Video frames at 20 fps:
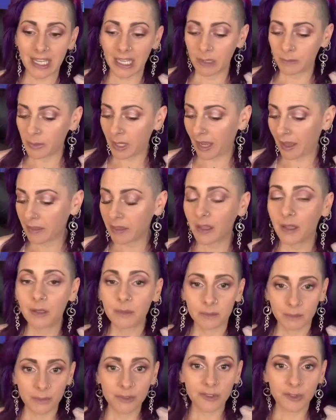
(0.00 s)
take a breath
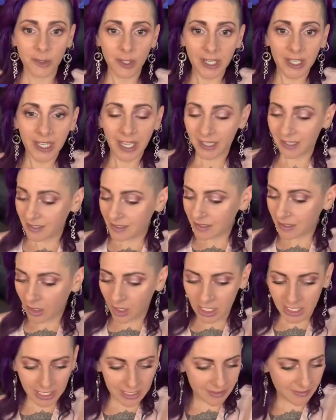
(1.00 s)
before you get it
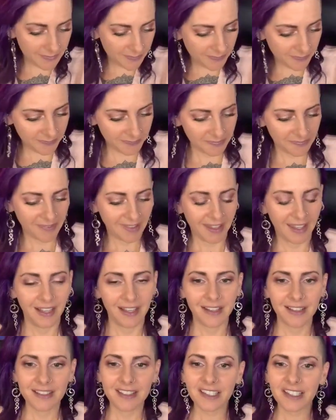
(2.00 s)
started.
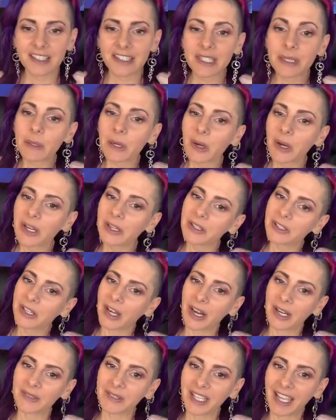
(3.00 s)
What's the oracle
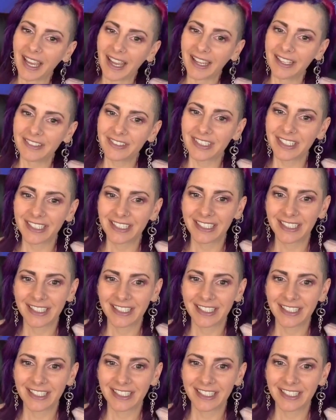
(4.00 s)
card we have?